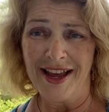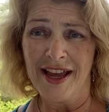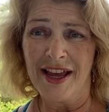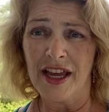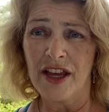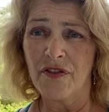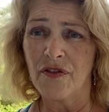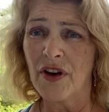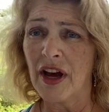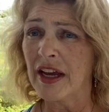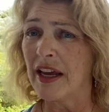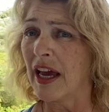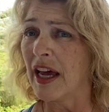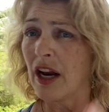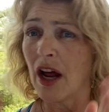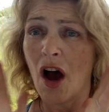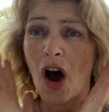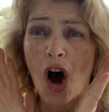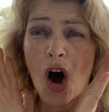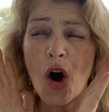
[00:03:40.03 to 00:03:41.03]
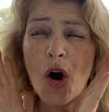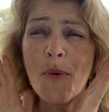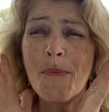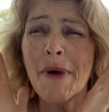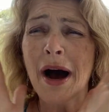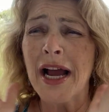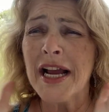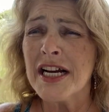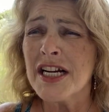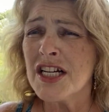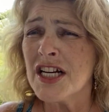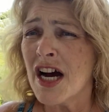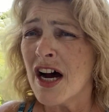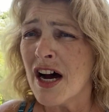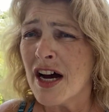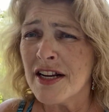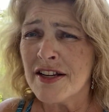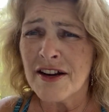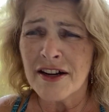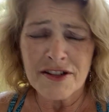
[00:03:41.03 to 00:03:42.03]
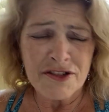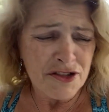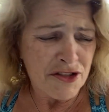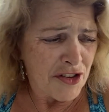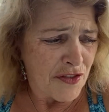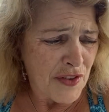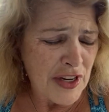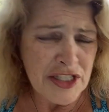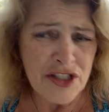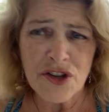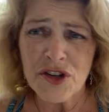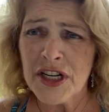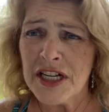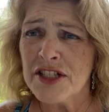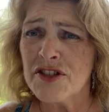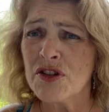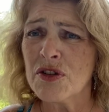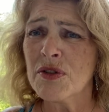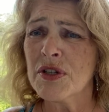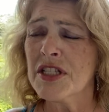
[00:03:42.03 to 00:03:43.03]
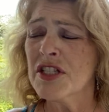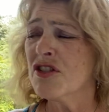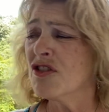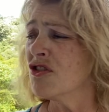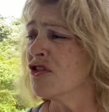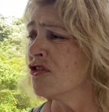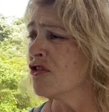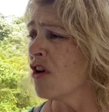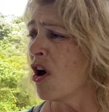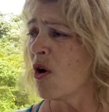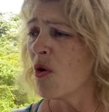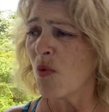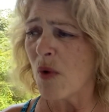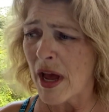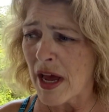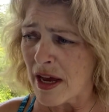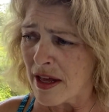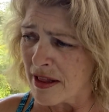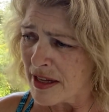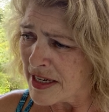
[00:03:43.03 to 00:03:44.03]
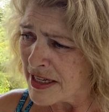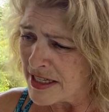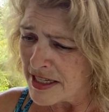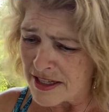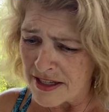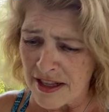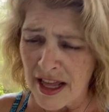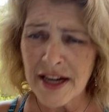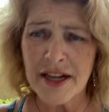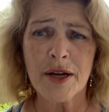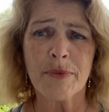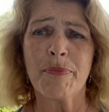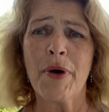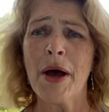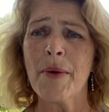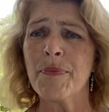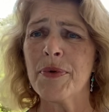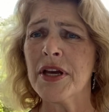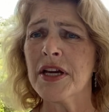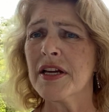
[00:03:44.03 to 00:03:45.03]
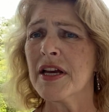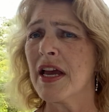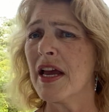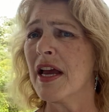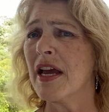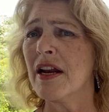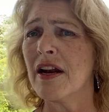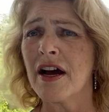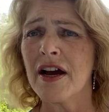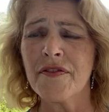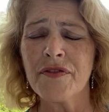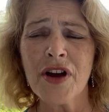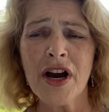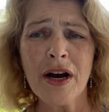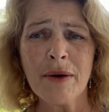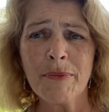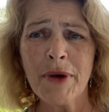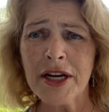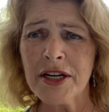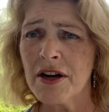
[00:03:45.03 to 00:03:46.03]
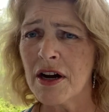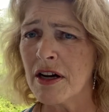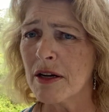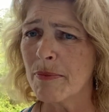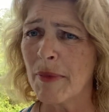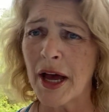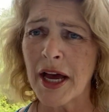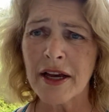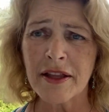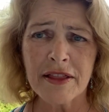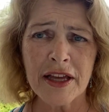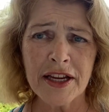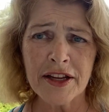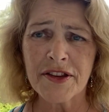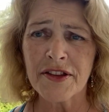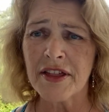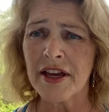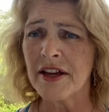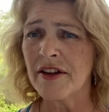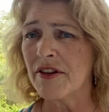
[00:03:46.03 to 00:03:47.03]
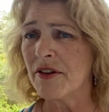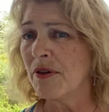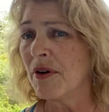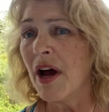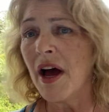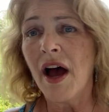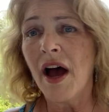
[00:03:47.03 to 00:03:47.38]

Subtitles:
If I get oh my God, Dr. Sylvester, he is doing so well. He's like a puppy again. I've got my dog back. Thank you, thank you.